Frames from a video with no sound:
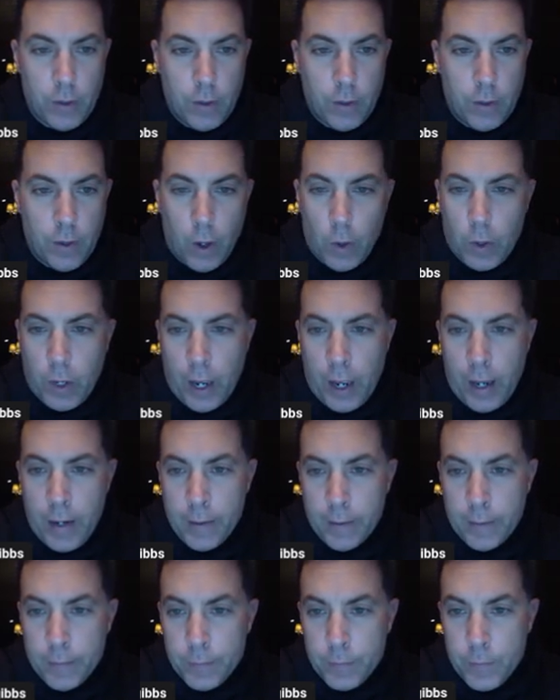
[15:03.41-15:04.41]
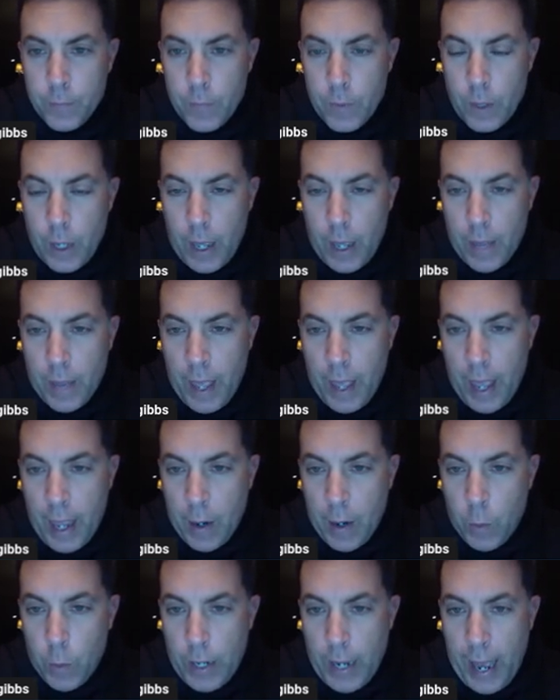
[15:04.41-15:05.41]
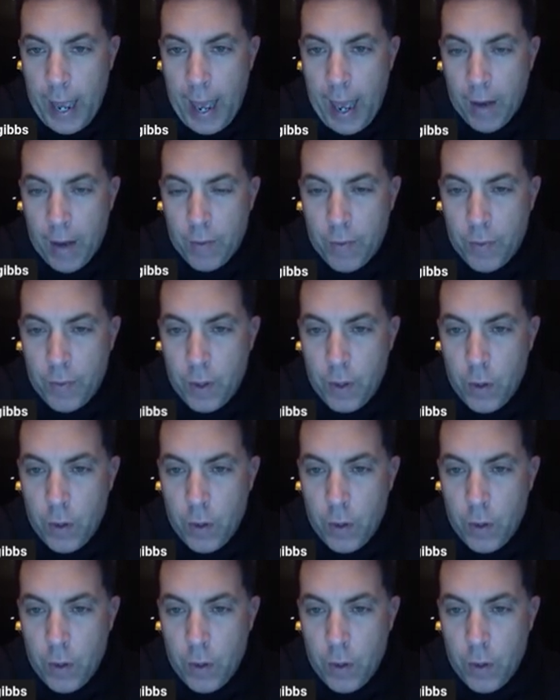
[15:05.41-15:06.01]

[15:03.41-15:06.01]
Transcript: Okay. And then we have